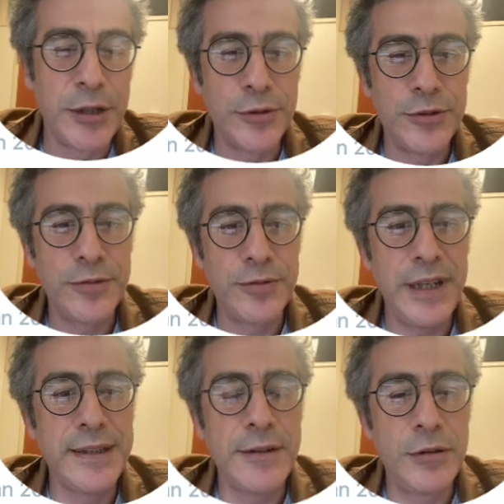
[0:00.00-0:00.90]
because
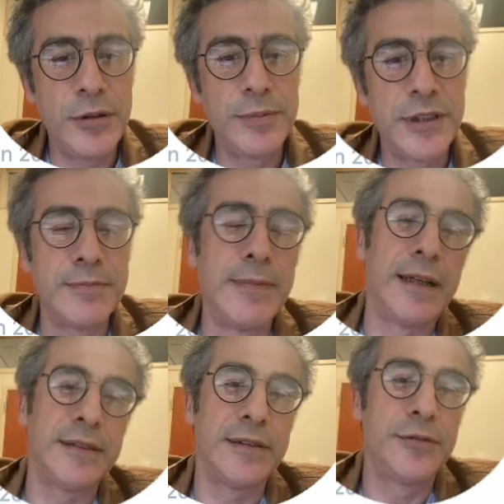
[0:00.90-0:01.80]
we developed this
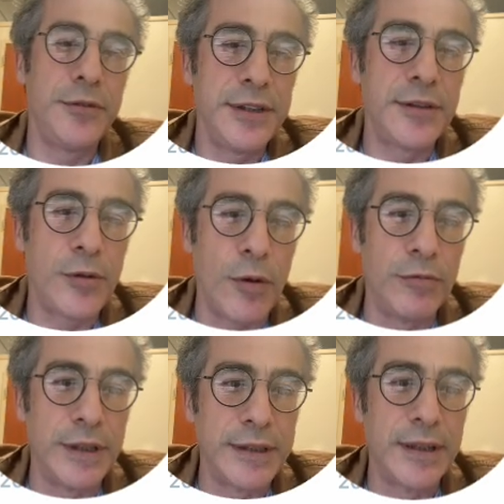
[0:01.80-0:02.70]
method during the
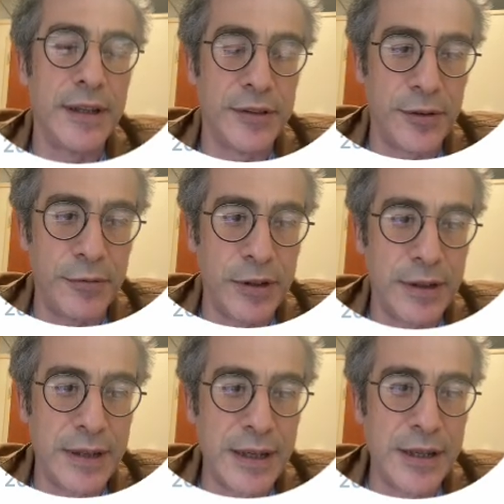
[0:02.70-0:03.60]
COVID interval.
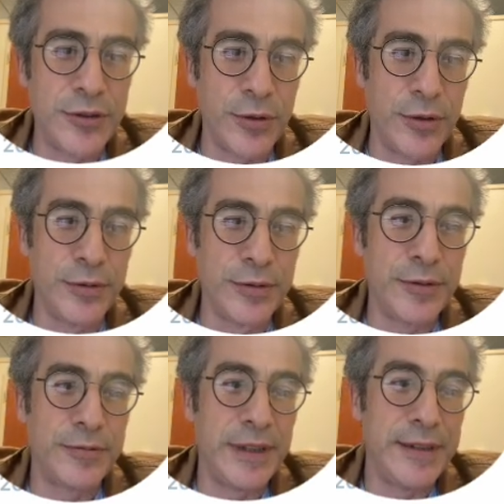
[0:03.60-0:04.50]
So
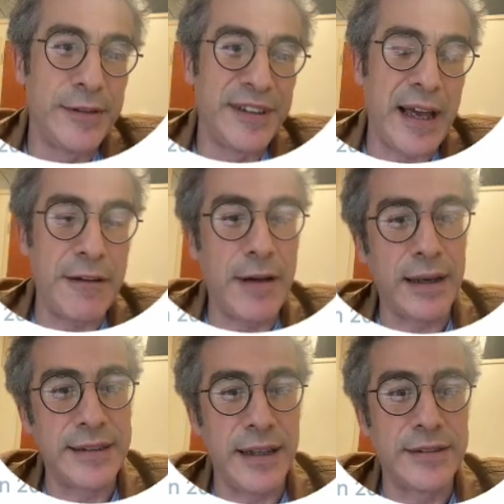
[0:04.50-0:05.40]
we didn't have
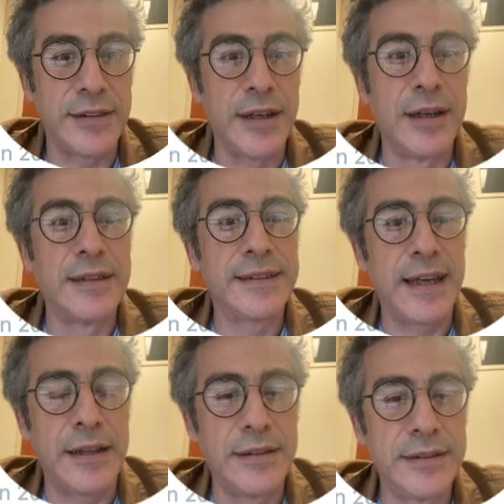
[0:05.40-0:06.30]
access to
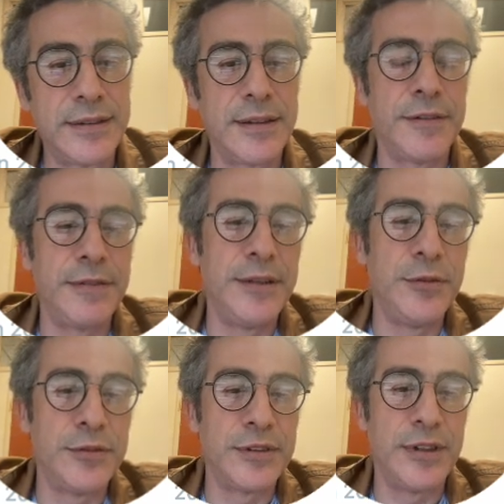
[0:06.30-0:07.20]
scanners. We
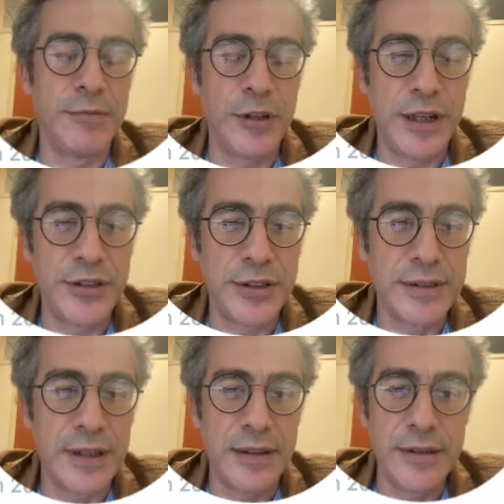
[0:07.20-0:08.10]
used
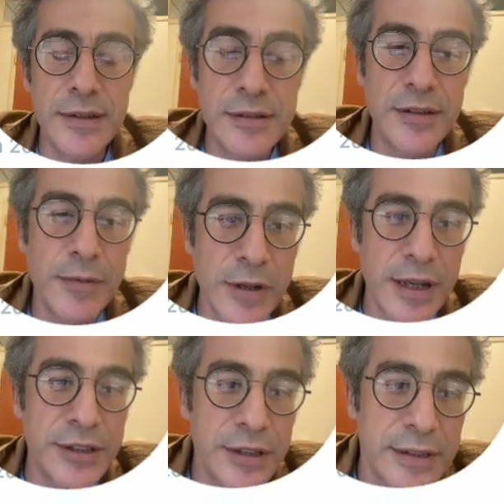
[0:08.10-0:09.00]
simulations, and these
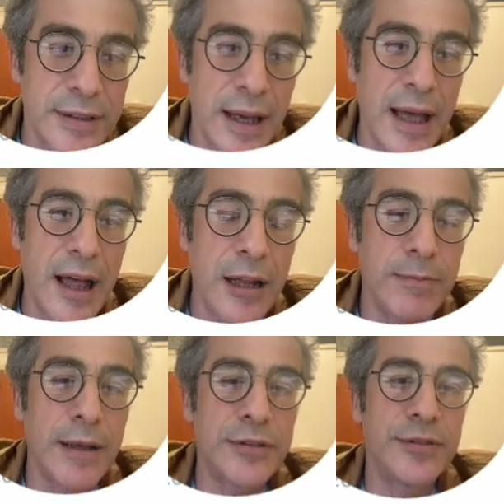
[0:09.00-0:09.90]
simulations
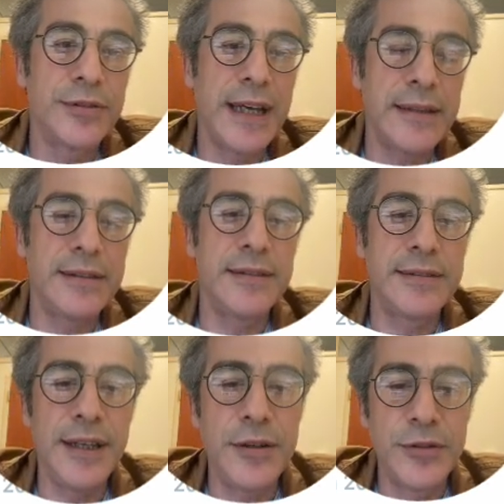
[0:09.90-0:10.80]
help us to get this
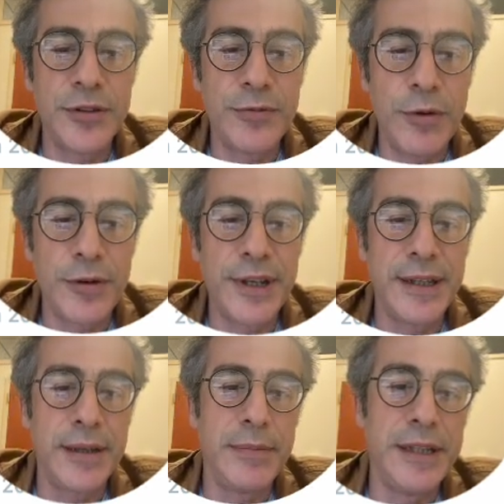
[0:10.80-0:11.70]
sequence
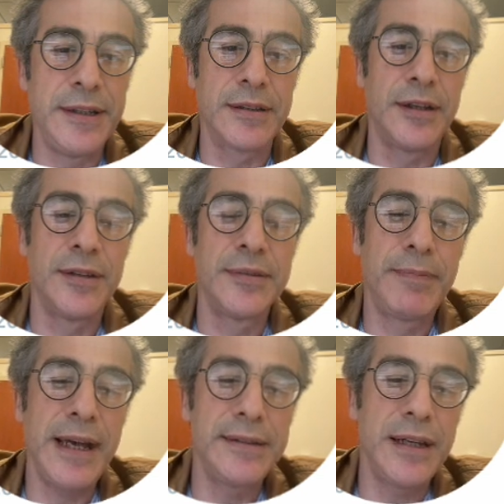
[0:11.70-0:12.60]
working immediately.
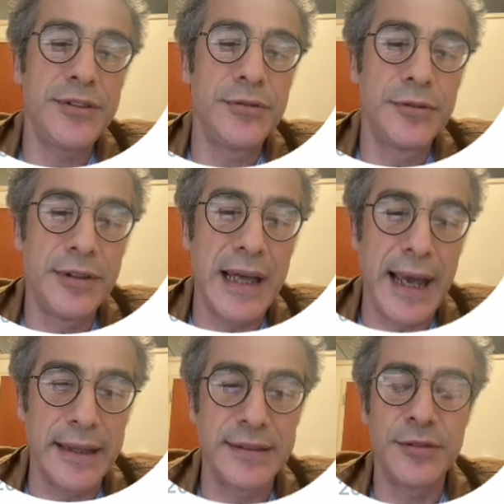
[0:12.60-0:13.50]
Pay attention to the
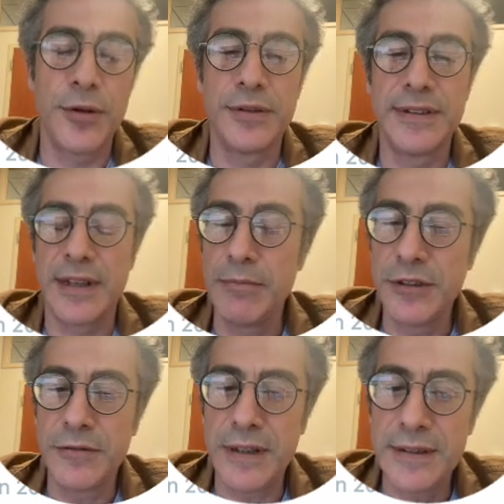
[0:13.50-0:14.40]
dates. So December
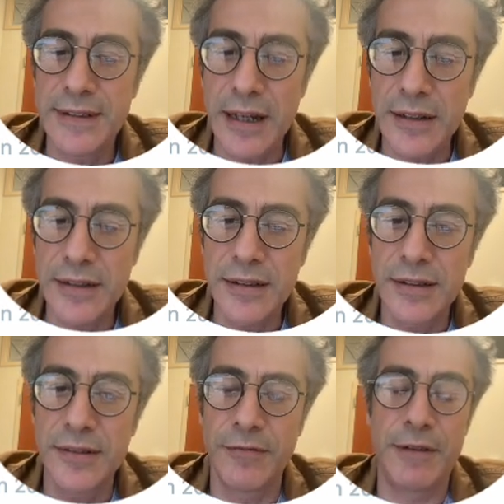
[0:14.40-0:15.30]
22nd,
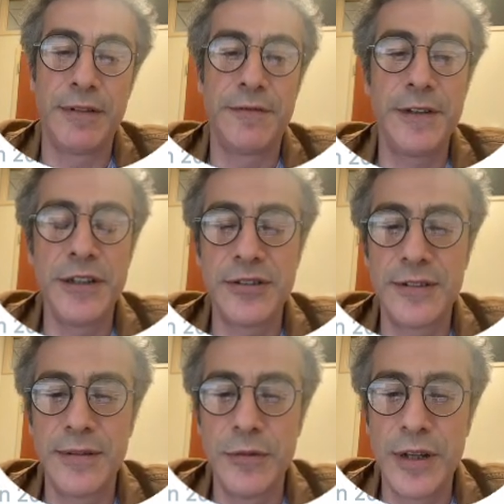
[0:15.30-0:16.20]
when we finished the
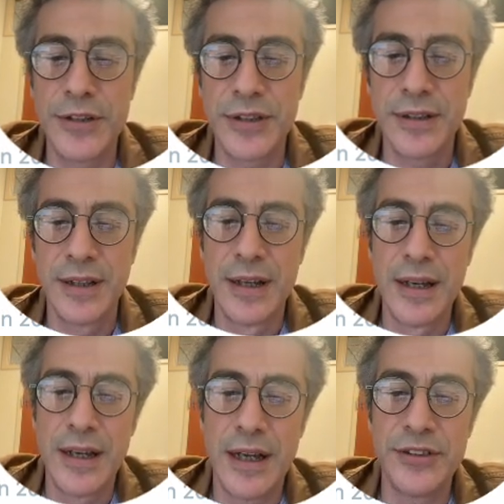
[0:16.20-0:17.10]
simulation,
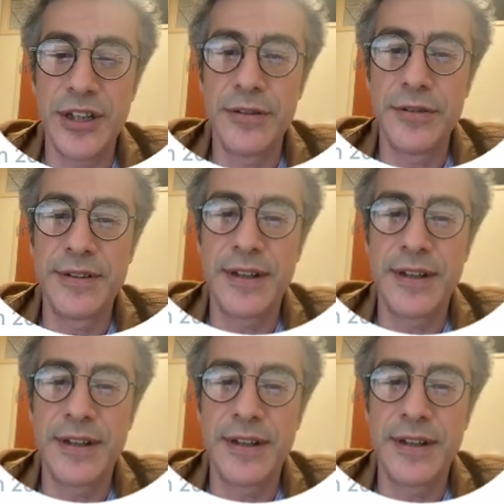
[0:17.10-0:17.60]
and January